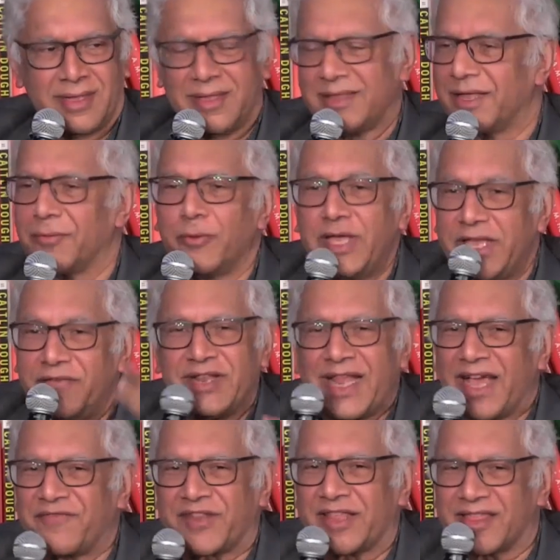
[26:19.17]
That we even
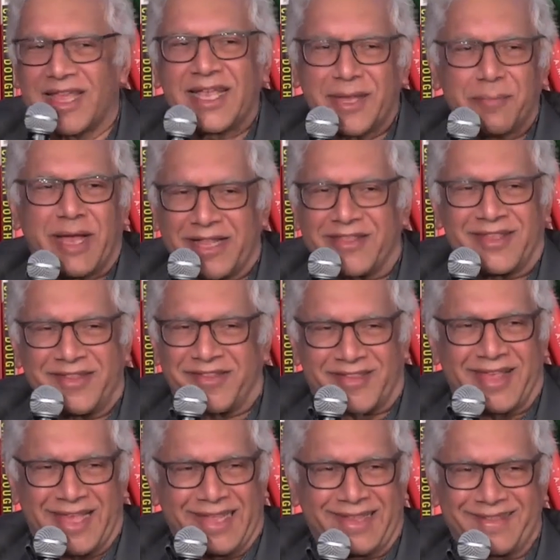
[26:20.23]
have to think about these
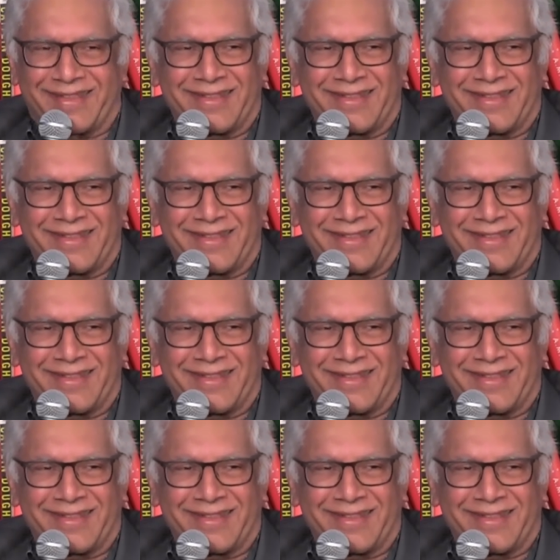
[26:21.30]
things.